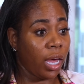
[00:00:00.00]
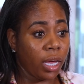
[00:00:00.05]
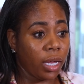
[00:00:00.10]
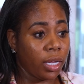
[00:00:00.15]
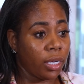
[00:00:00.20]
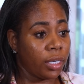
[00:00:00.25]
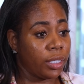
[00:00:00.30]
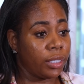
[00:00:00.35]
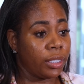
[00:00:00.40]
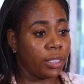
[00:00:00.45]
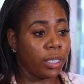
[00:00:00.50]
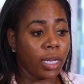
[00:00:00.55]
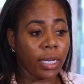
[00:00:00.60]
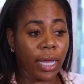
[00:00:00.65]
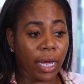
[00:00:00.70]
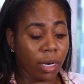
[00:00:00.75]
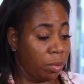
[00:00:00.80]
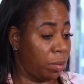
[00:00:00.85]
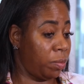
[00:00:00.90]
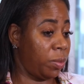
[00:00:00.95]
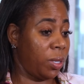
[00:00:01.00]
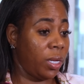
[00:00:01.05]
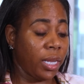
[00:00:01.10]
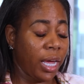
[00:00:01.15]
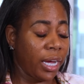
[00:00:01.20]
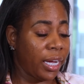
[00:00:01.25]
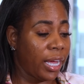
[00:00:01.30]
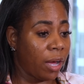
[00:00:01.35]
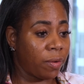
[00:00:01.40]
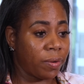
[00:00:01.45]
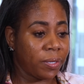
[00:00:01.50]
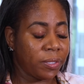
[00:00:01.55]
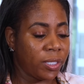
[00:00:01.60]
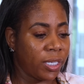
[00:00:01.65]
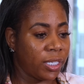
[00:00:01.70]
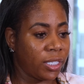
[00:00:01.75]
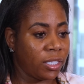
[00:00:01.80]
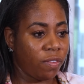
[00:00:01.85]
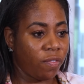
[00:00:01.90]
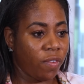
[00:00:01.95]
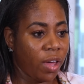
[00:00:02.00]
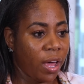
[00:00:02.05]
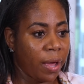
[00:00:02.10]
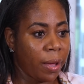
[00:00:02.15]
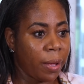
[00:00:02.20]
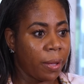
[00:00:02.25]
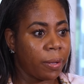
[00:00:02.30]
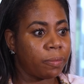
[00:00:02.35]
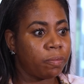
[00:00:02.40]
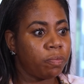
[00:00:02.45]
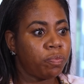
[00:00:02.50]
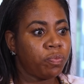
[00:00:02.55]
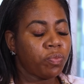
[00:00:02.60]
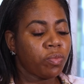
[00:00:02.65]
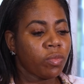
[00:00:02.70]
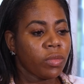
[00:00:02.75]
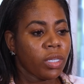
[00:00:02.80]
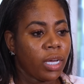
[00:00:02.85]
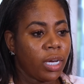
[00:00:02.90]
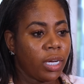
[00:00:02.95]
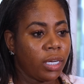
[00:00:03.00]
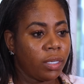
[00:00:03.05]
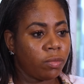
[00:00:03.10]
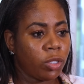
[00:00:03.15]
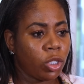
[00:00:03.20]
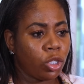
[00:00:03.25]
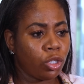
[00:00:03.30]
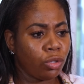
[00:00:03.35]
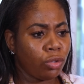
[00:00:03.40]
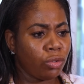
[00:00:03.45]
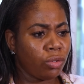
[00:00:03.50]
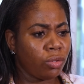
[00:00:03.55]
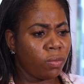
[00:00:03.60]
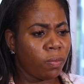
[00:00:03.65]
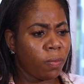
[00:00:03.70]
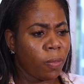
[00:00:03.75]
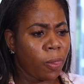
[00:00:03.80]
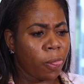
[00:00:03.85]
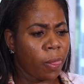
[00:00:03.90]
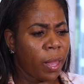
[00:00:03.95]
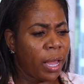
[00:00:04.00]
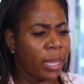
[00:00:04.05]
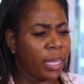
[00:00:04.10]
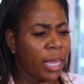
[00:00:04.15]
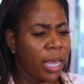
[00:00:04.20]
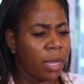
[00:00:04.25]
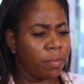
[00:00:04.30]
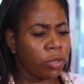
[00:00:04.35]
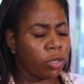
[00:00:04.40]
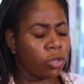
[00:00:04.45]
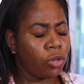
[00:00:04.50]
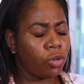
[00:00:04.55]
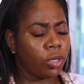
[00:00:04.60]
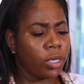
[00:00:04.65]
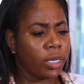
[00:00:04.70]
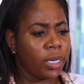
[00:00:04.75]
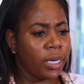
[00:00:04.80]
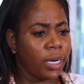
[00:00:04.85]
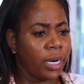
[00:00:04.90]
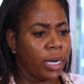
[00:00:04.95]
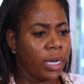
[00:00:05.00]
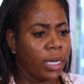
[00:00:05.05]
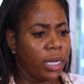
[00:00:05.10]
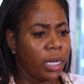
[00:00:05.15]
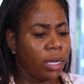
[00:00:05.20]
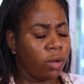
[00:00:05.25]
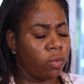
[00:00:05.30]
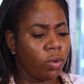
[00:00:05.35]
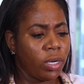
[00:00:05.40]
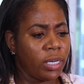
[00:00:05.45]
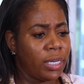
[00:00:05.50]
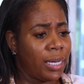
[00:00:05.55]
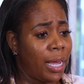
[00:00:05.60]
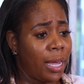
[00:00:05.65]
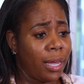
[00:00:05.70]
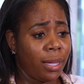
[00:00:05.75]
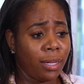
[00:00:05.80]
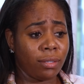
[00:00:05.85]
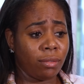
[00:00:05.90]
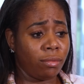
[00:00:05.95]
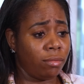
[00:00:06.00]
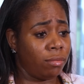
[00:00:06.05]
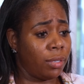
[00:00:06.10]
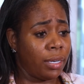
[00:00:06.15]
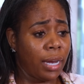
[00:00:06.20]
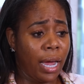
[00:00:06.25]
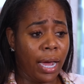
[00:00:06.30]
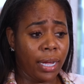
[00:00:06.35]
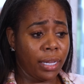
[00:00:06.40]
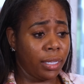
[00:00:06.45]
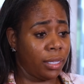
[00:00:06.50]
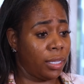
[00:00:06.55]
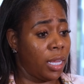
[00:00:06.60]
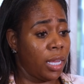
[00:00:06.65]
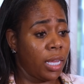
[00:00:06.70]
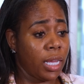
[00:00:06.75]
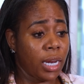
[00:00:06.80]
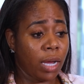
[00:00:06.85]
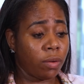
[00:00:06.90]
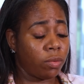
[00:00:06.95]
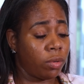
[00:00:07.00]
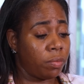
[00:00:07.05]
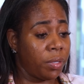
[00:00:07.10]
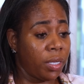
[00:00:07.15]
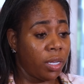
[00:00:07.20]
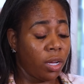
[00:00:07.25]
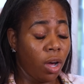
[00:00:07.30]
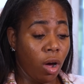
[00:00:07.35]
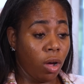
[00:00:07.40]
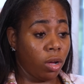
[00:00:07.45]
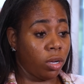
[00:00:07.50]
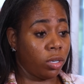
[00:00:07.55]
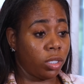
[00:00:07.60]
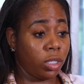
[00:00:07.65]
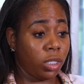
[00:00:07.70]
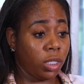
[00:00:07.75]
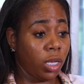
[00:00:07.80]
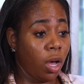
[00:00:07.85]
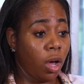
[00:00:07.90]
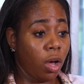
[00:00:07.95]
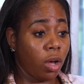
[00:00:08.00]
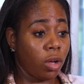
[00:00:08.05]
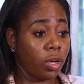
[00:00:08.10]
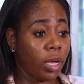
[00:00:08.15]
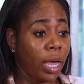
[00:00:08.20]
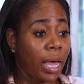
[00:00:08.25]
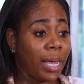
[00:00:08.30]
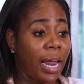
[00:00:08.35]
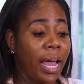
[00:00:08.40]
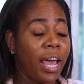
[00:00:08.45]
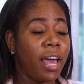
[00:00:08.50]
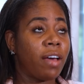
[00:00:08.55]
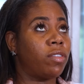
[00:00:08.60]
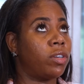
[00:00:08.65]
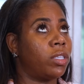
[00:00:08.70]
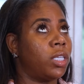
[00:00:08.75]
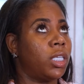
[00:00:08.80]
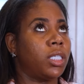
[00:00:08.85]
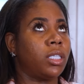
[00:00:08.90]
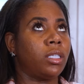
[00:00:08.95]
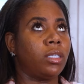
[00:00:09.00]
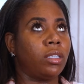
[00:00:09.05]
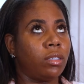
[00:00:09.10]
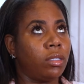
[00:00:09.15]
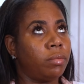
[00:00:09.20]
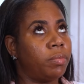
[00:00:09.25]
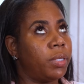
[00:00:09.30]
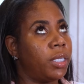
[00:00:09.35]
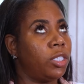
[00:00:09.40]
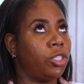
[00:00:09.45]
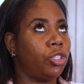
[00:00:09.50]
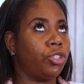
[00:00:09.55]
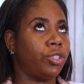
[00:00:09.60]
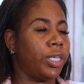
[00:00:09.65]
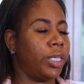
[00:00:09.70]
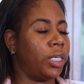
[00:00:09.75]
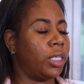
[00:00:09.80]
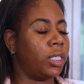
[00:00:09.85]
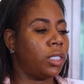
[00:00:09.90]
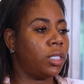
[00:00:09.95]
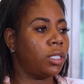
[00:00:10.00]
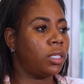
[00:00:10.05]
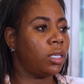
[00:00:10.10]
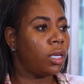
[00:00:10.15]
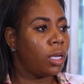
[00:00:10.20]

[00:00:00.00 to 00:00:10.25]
and a lot of people didn't like how I testified. Two, I came to court one day not thinking I would be called to talk, and I have on this little bitty dress,